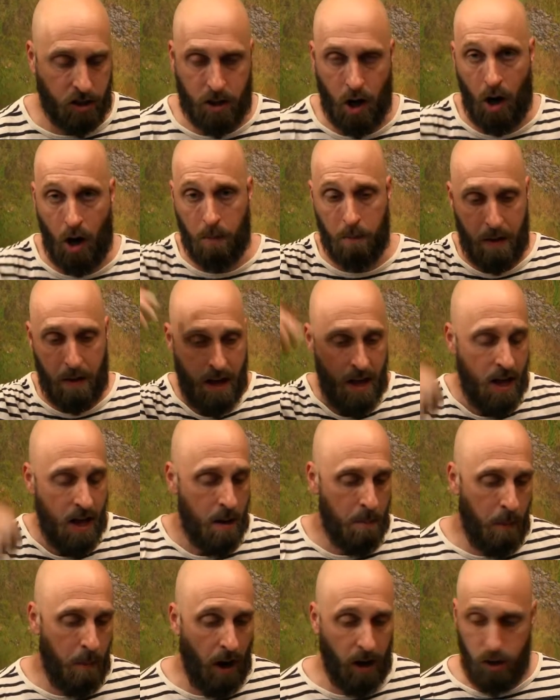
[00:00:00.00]
Come,
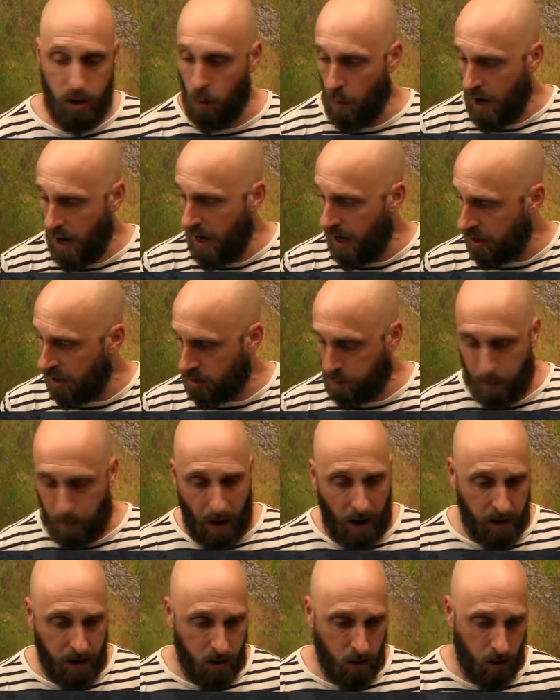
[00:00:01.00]
buy your wares,
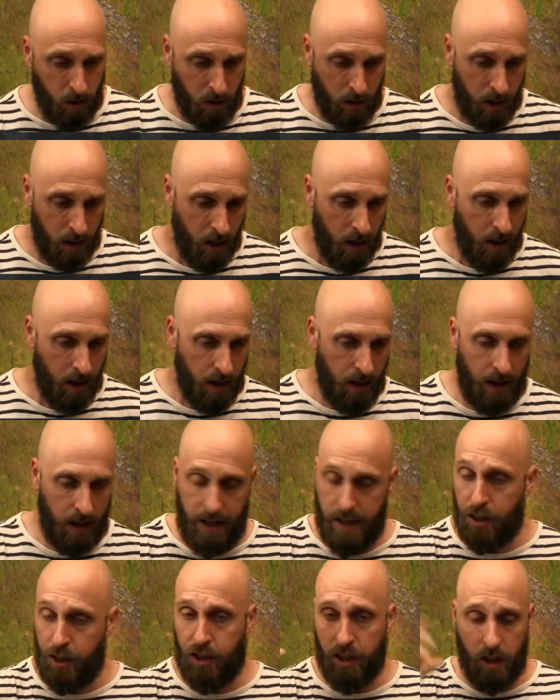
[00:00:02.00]
buy your
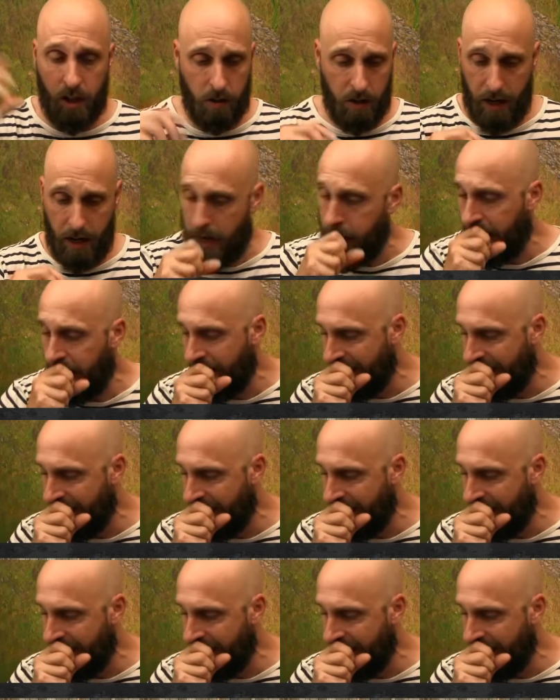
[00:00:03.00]
anything you need."